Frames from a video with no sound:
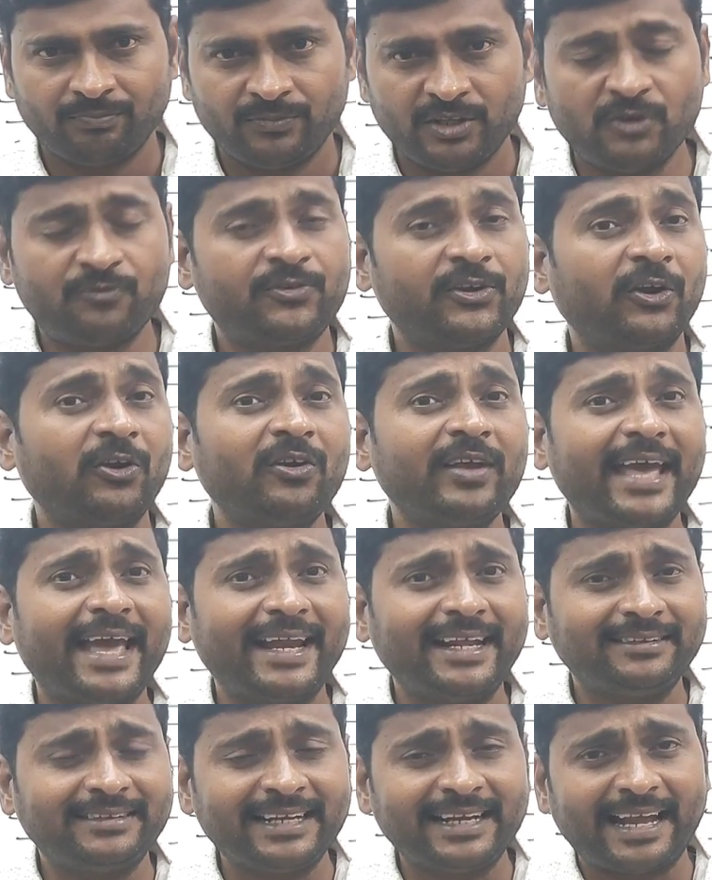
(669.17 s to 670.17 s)
If you do
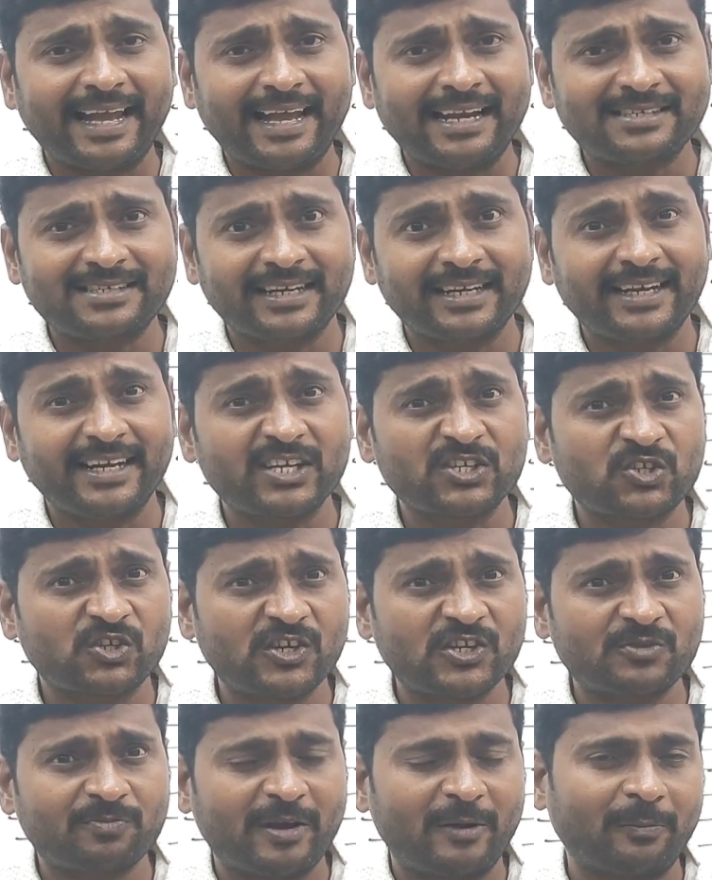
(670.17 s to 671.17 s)
anything else in English
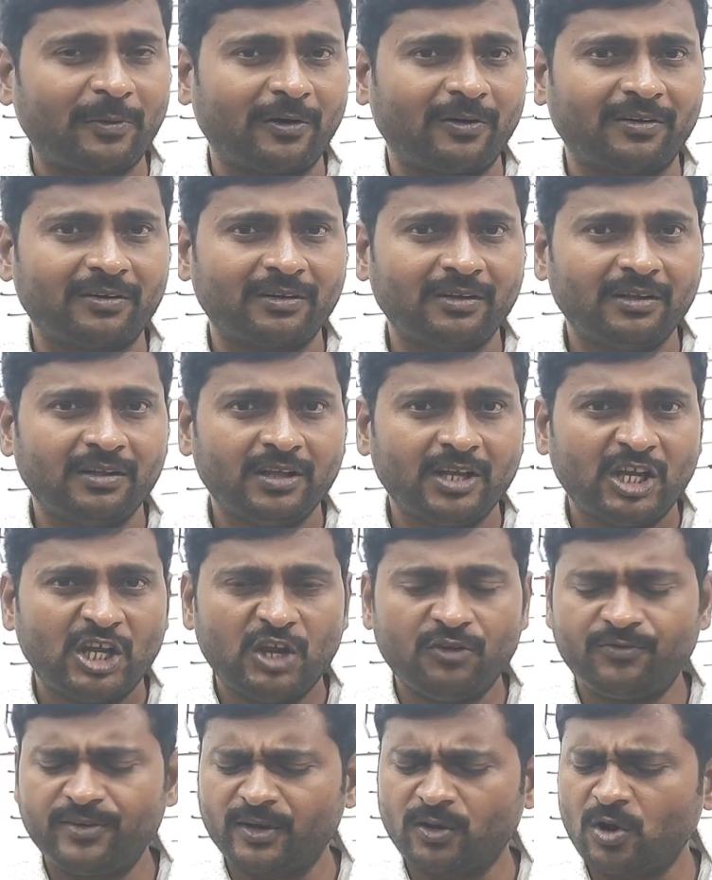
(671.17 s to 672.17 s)
newspaper,
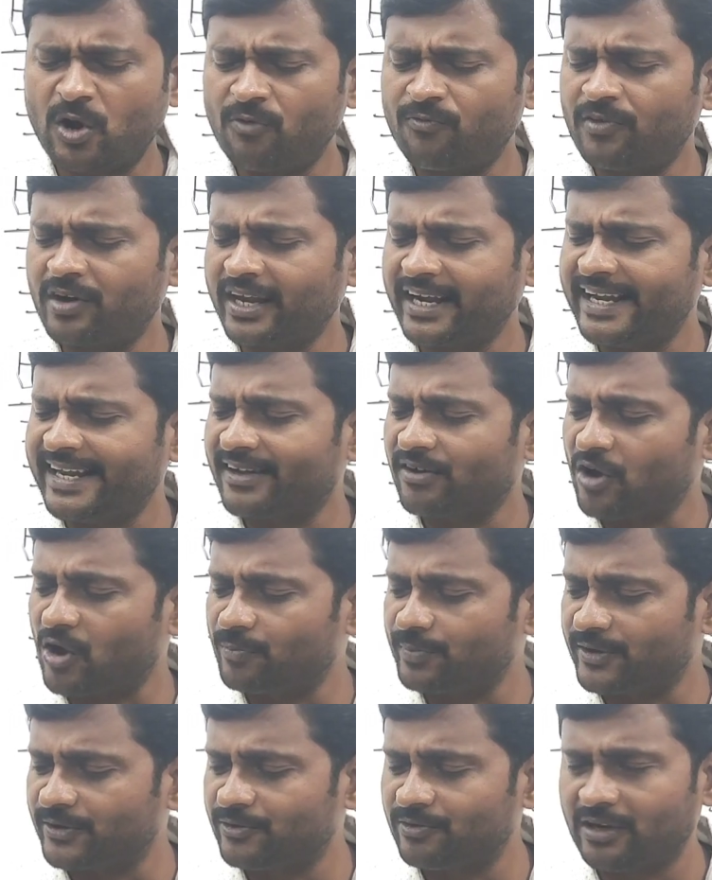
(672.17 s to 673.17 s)
if you go for any
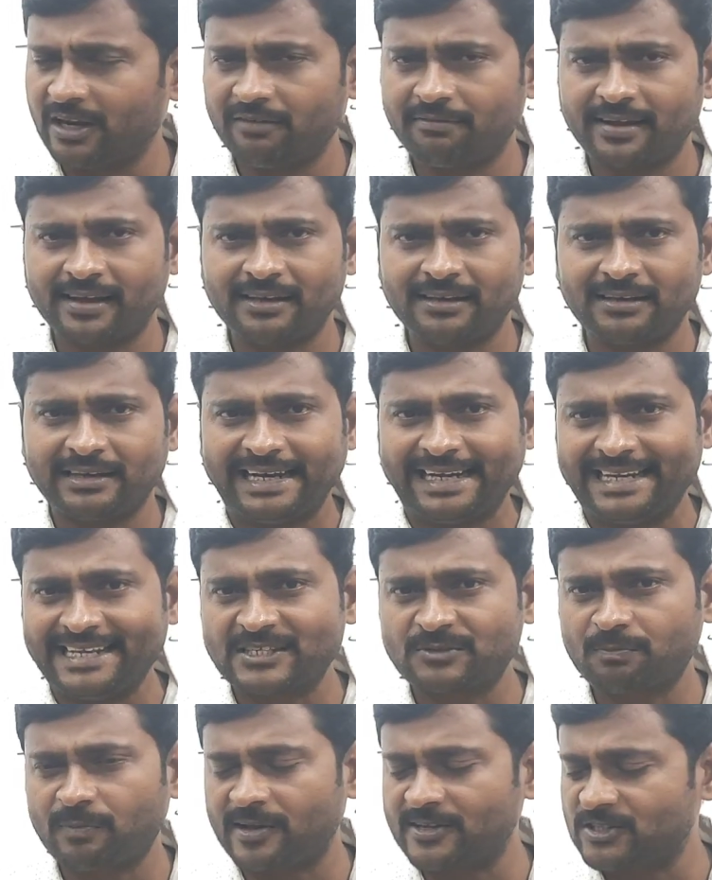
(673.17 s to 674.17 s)
competitive level, it
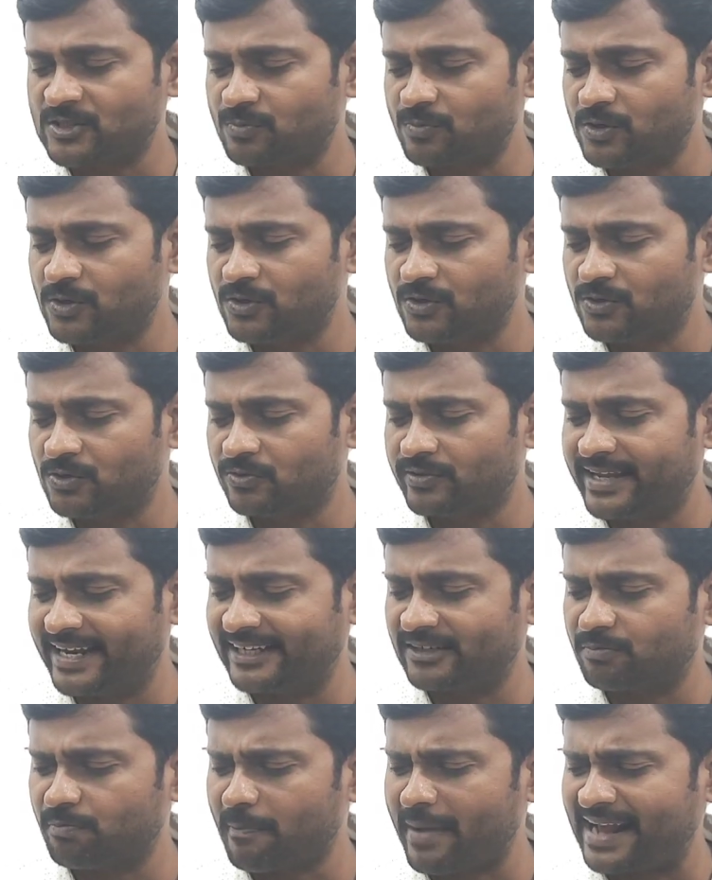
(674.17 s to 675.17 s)
is possible to
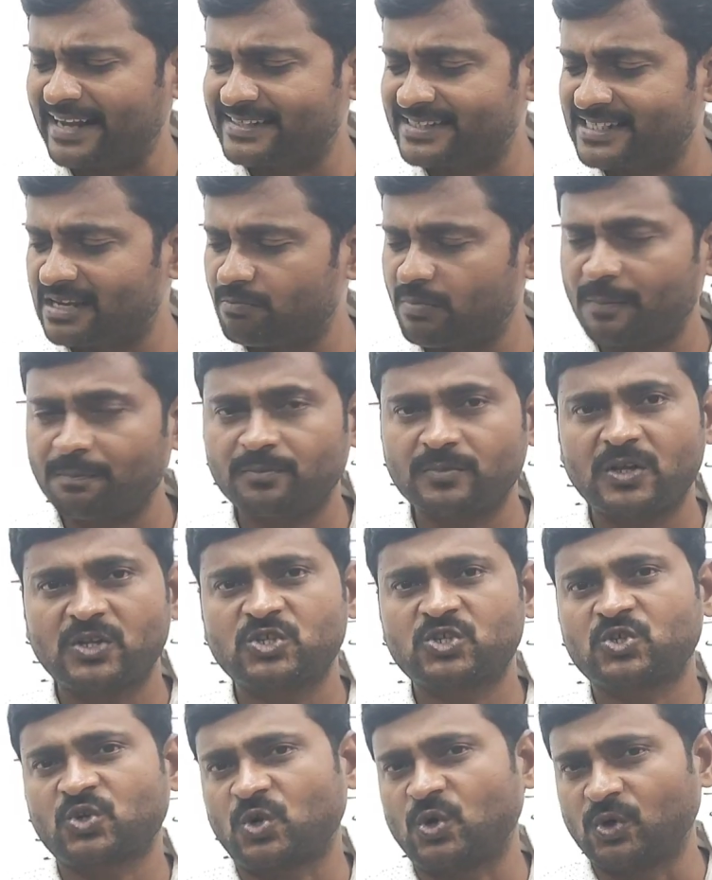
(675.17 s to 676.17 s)
get maximum
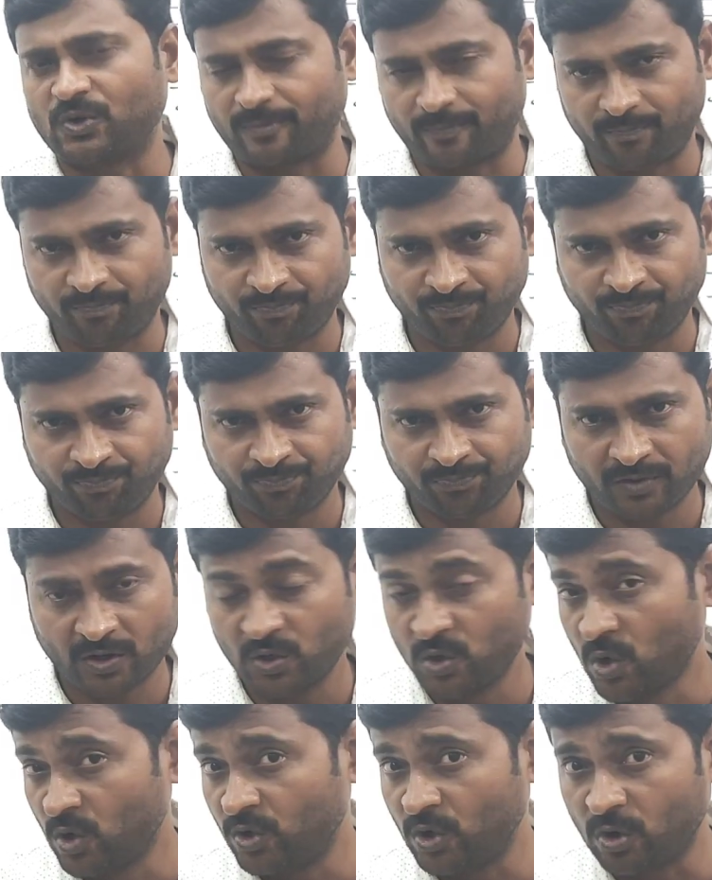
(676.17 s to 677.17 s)
score.
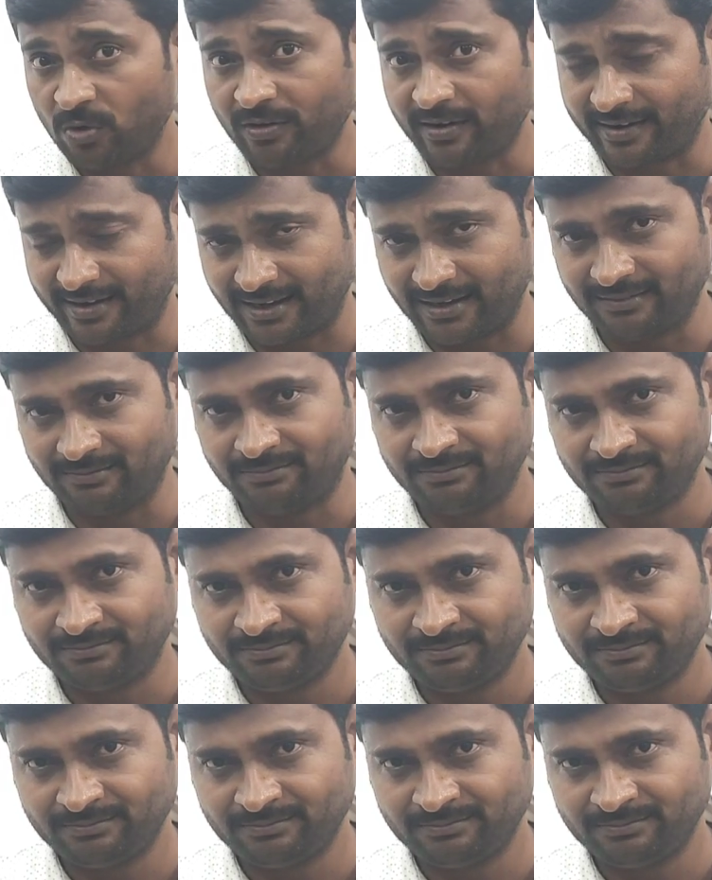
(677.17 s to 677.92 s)
No doubt at all.